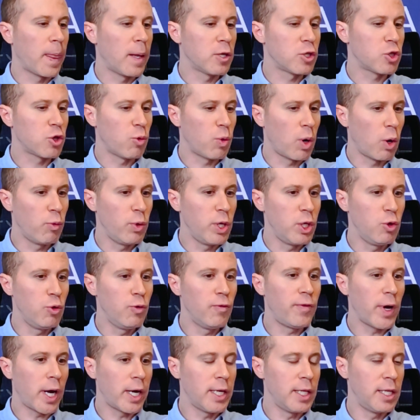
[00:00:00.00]
So what we
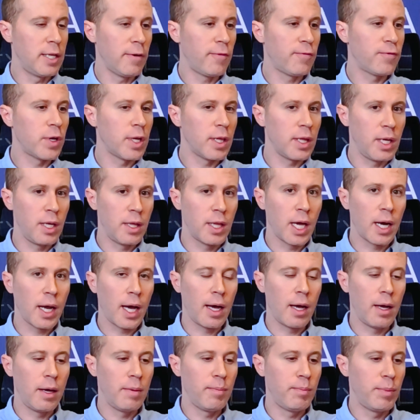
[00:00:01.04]
do very differently than
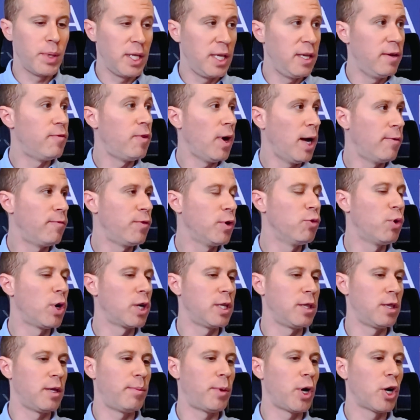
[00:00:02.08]
I believe
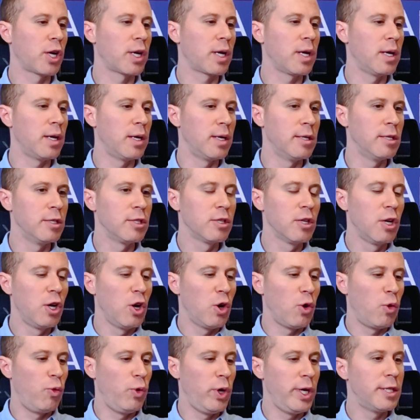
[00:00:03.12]
everyone in the market is
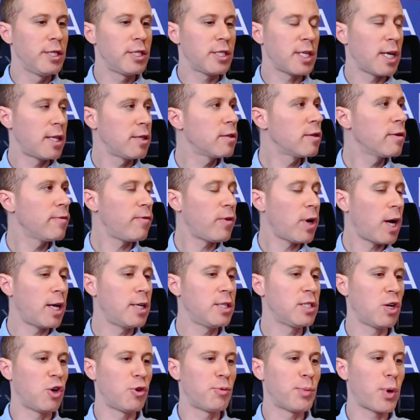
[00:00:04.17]
we
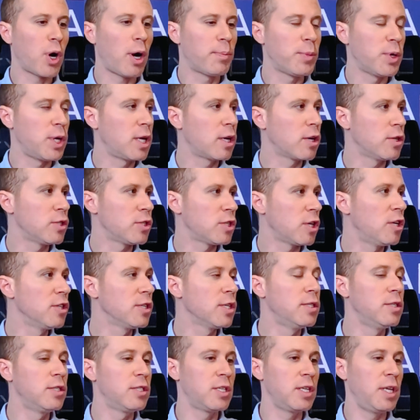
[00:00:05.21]
incentivize our property
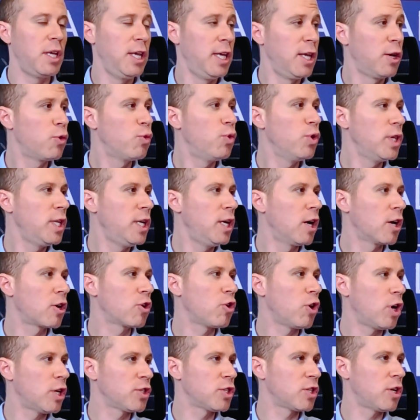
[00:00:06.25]
consultants equally
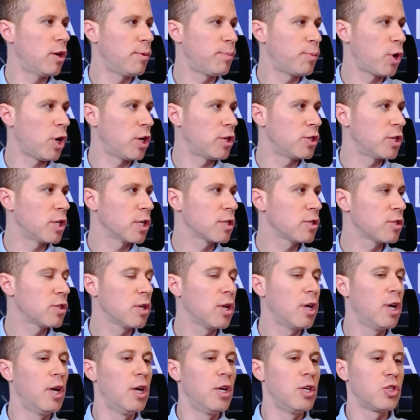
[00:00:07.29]
across all projects.
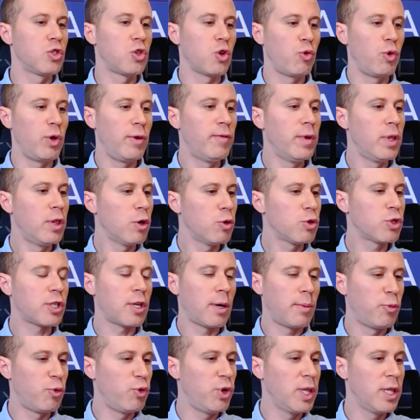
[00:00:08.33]
So even though
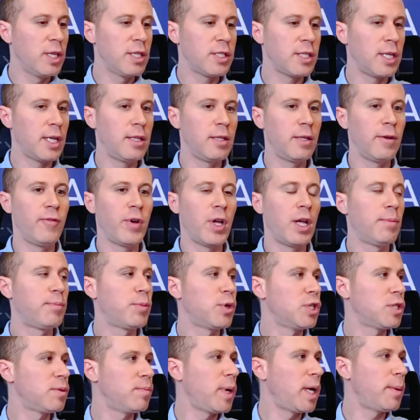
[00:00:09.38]
some real estate
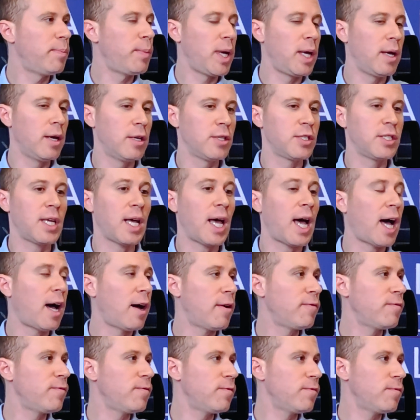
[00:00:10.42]
developers may pay us
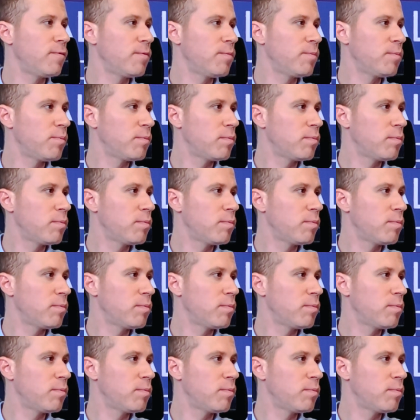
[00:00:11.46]
half